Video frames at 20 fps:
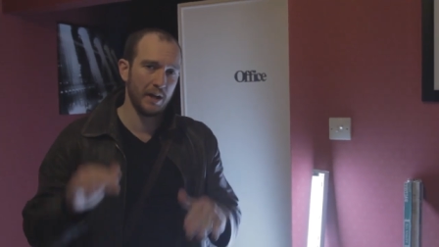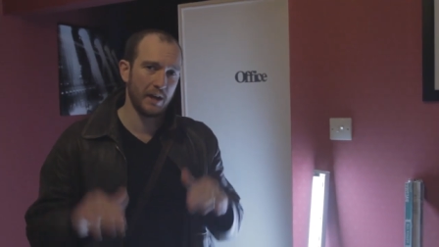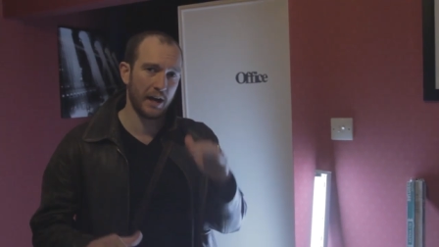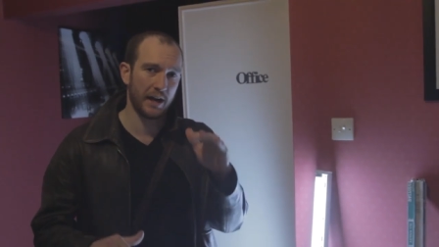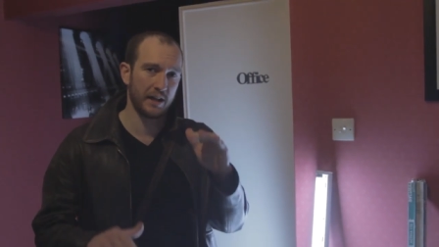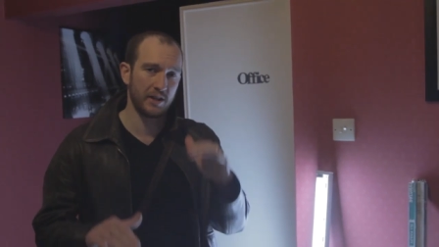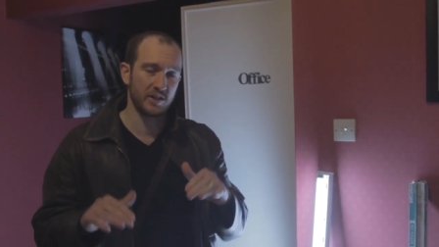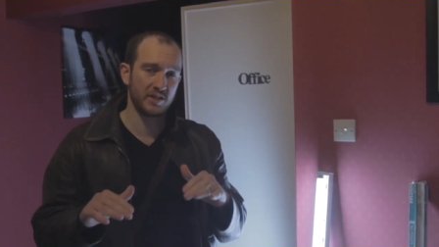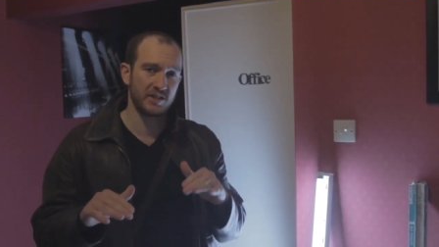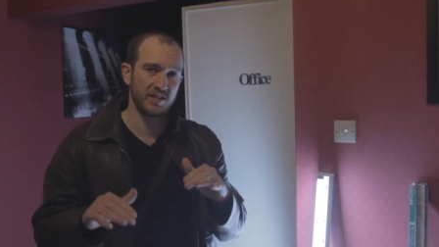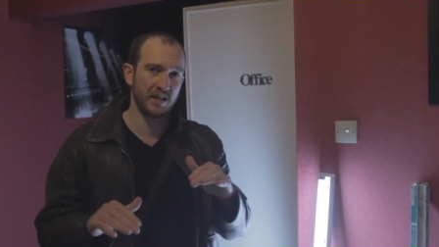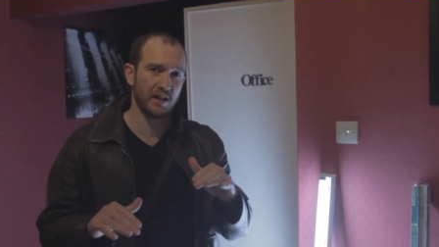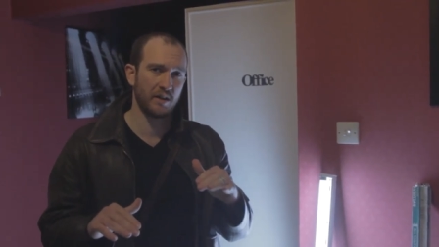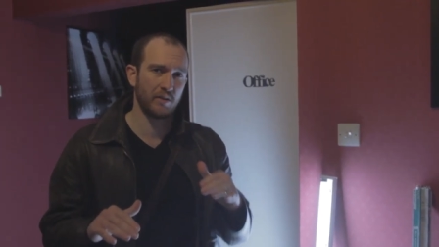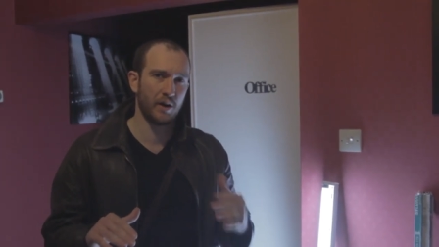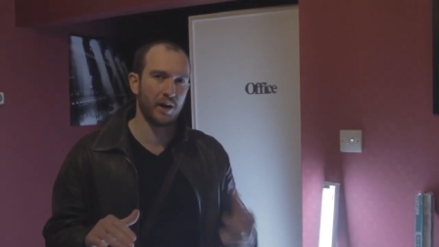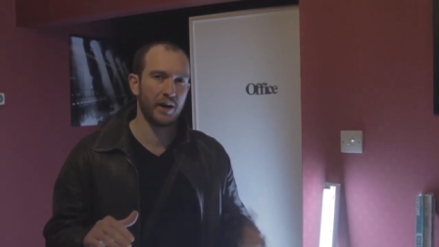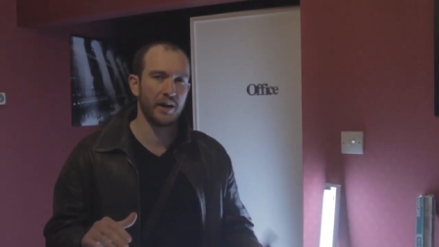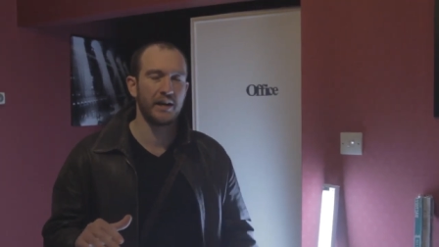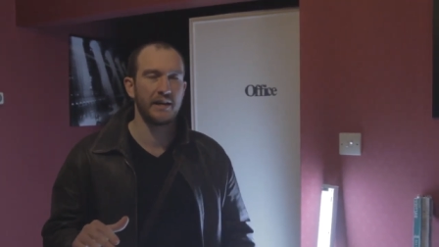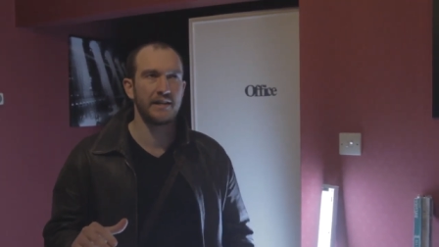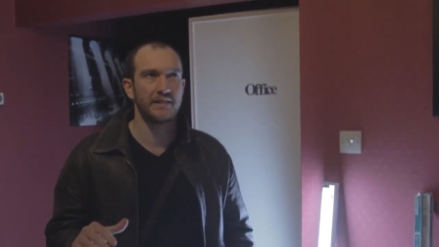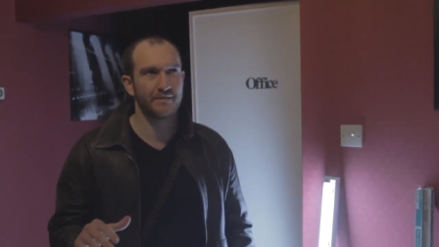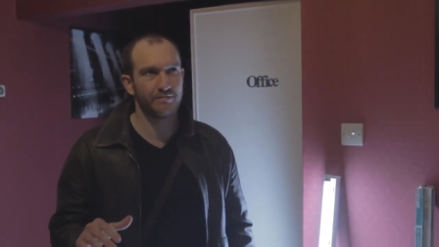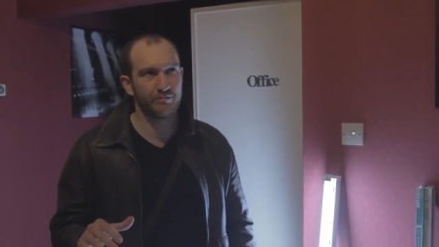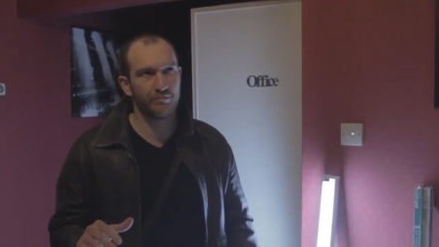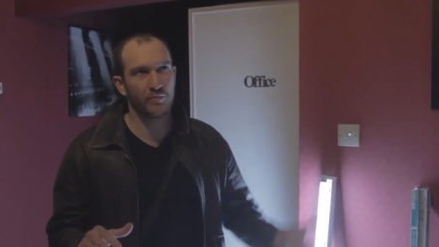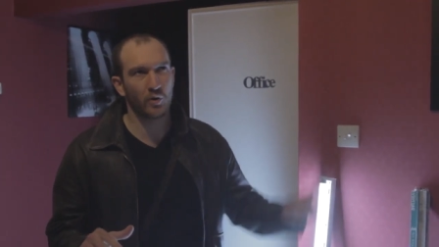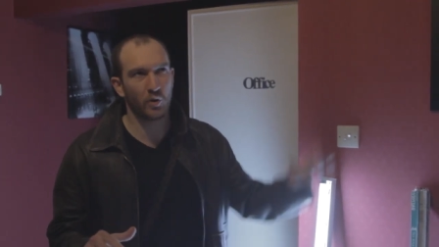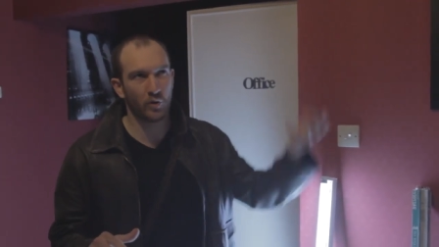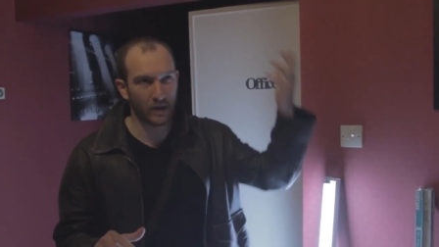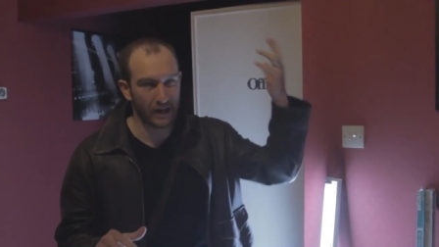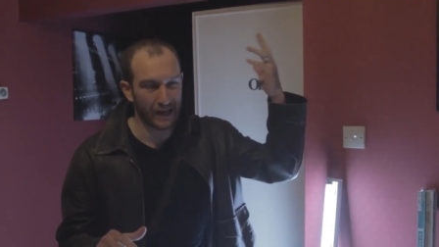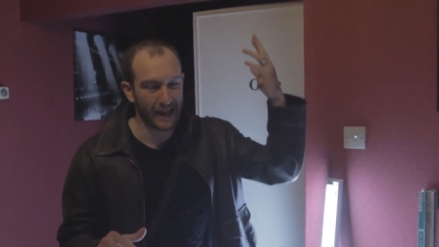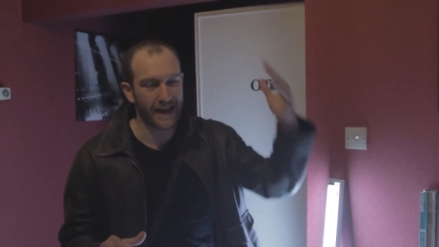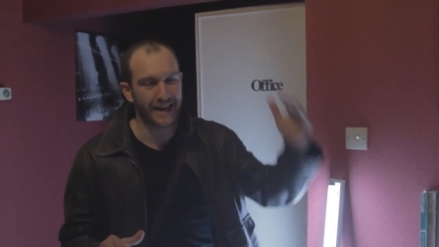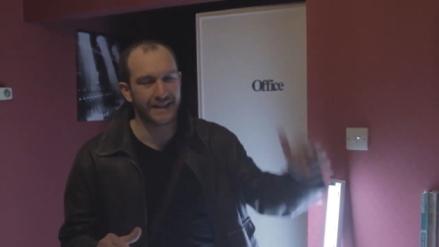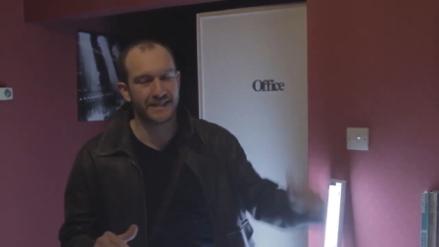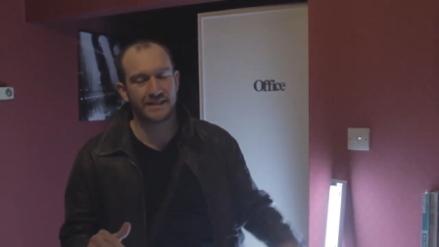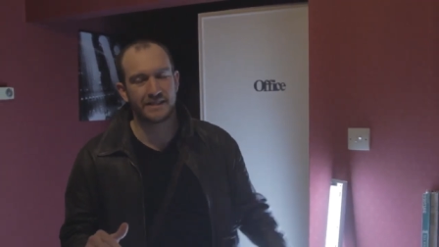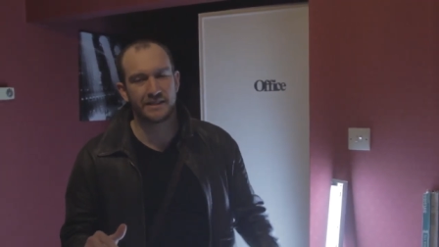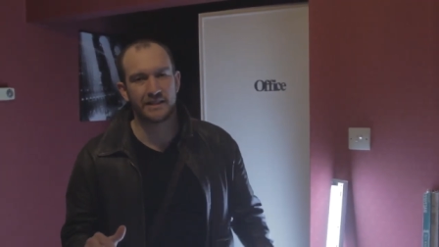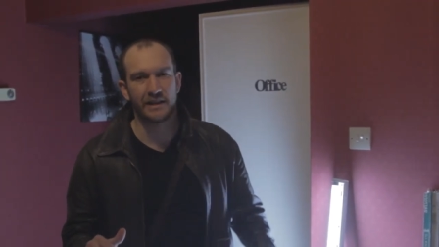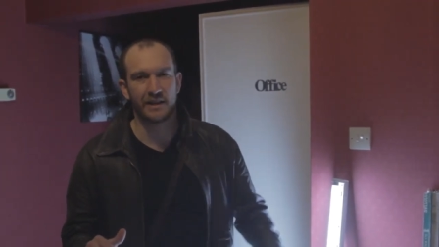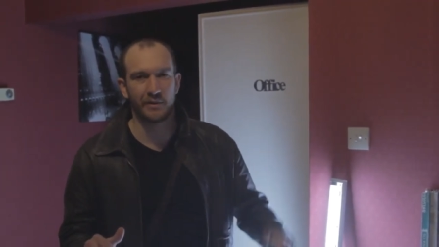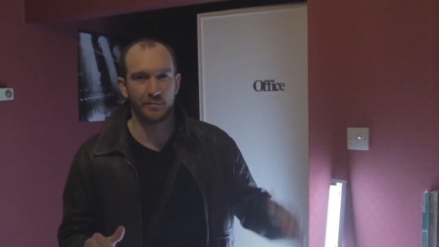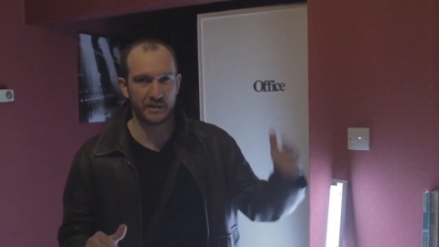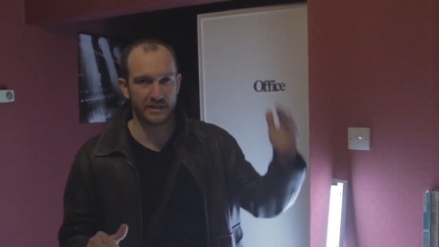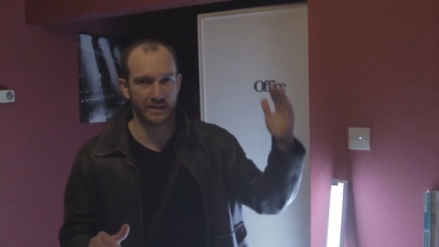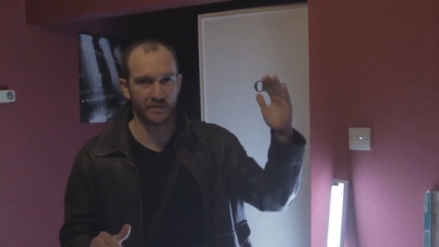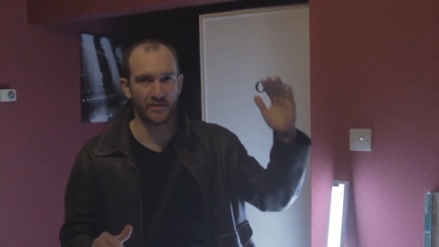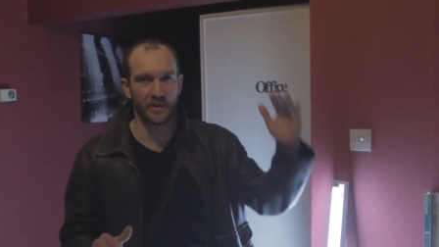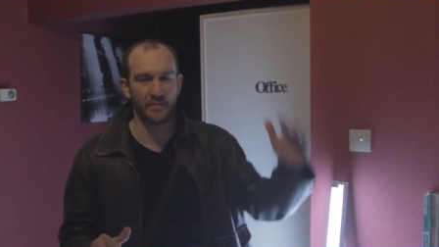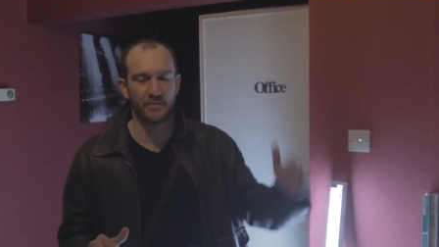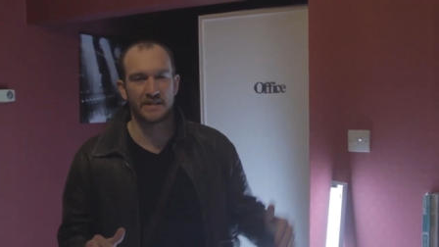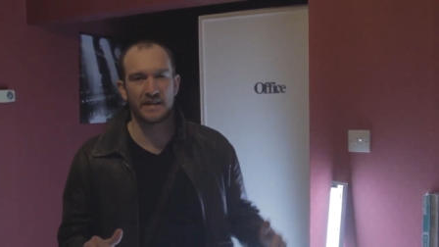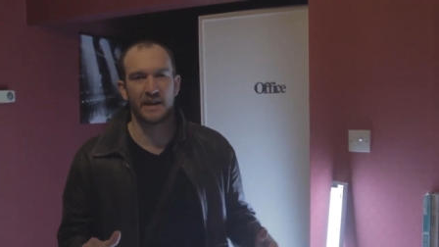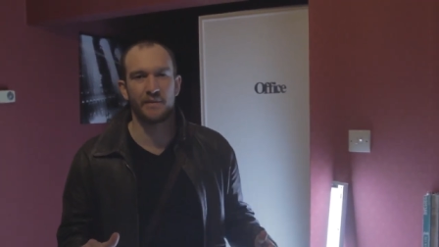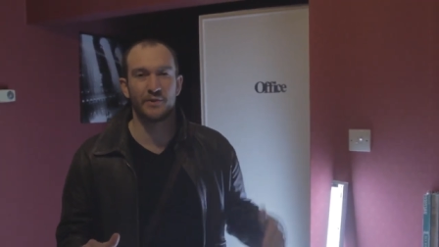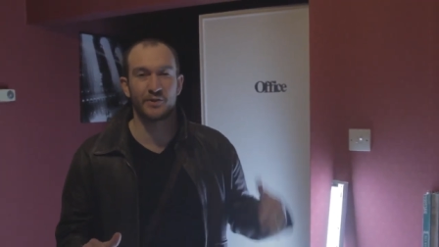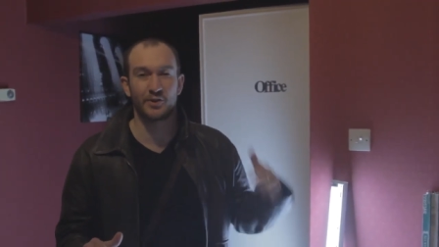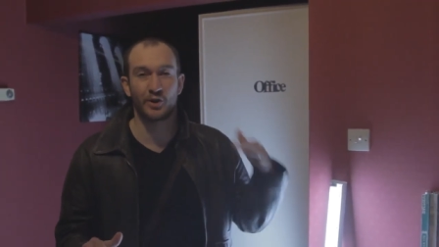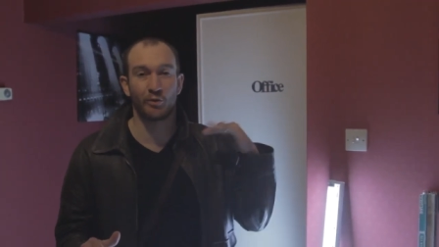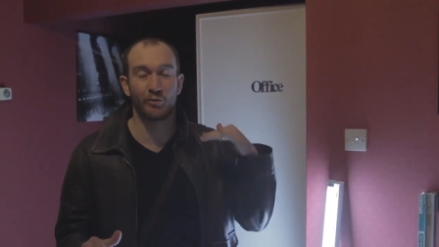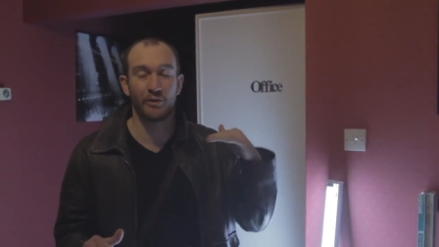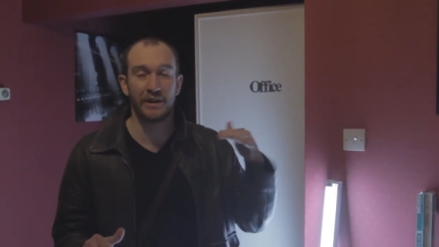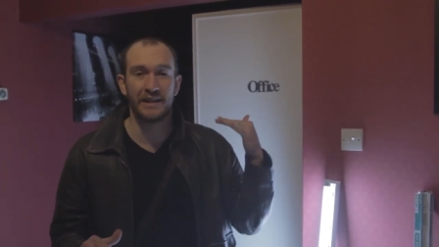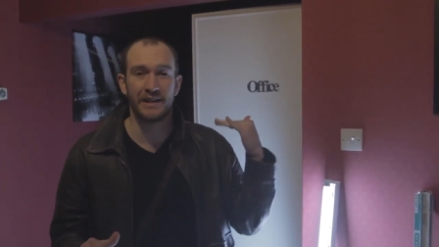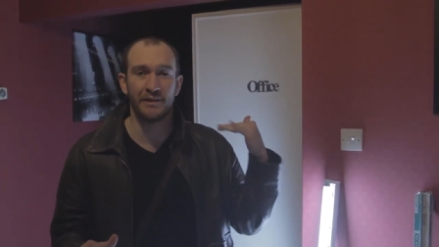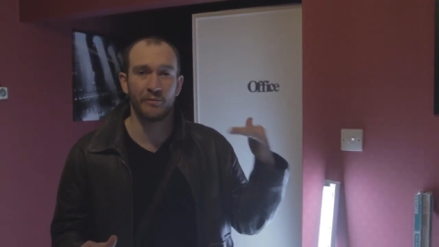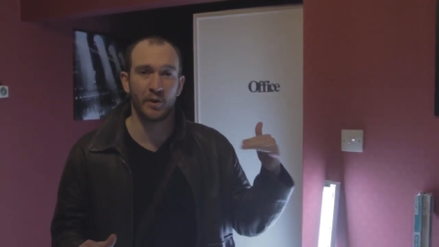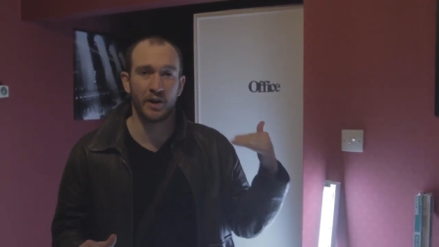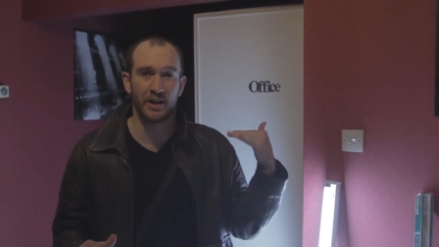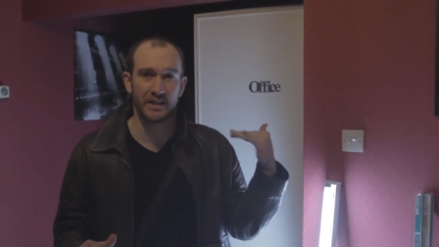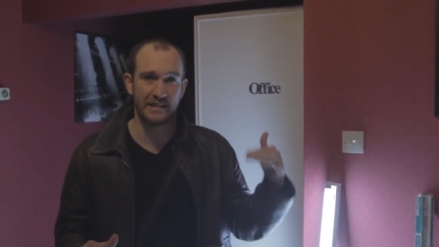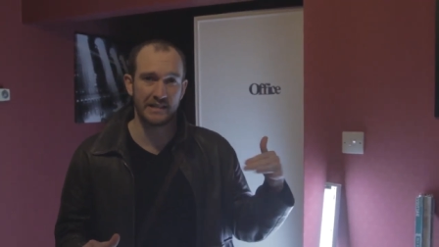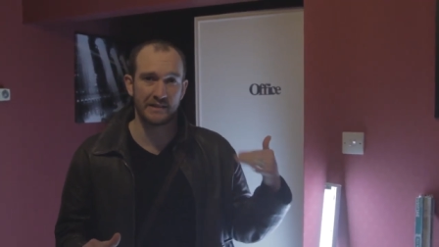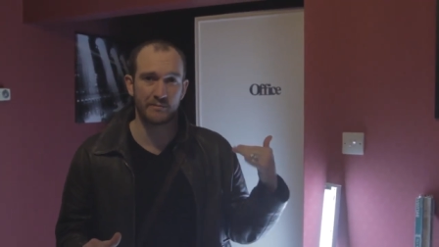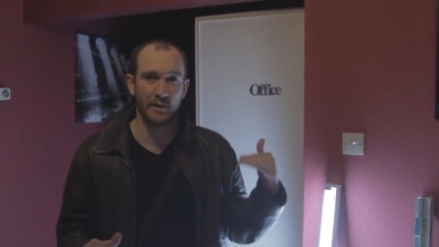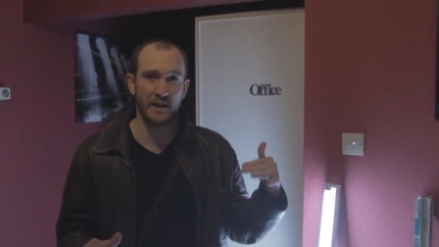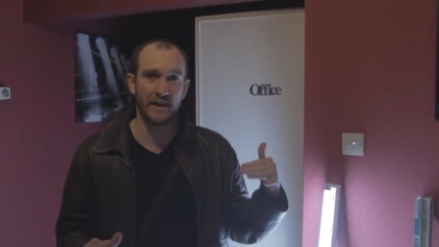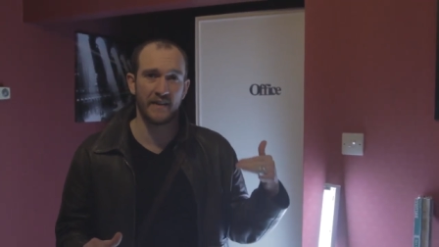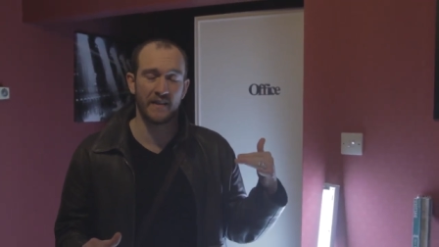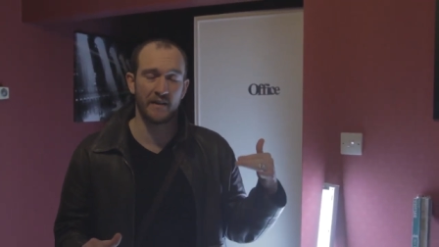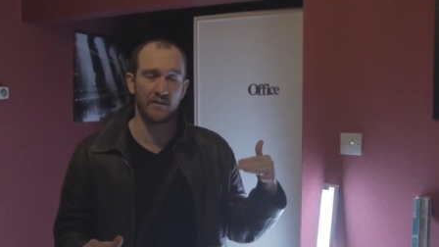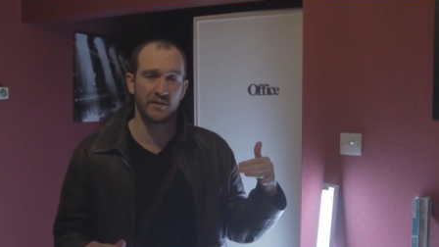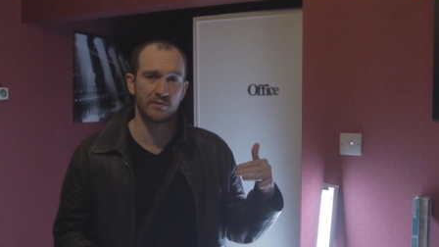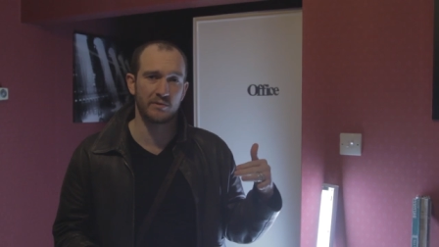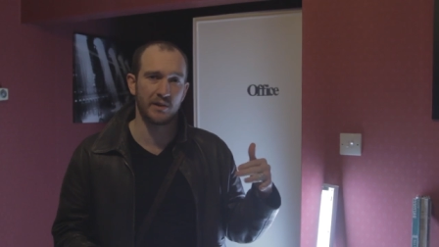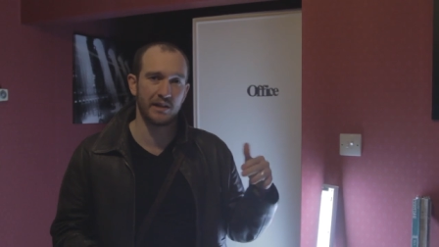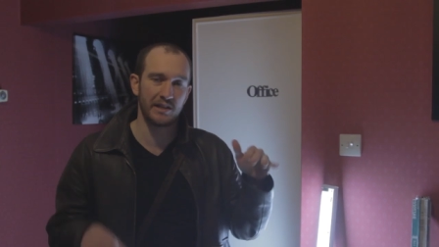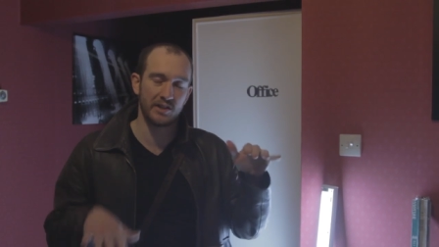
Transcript: and your CRI is more or less, it can be summed up as how much green works its way in there as well.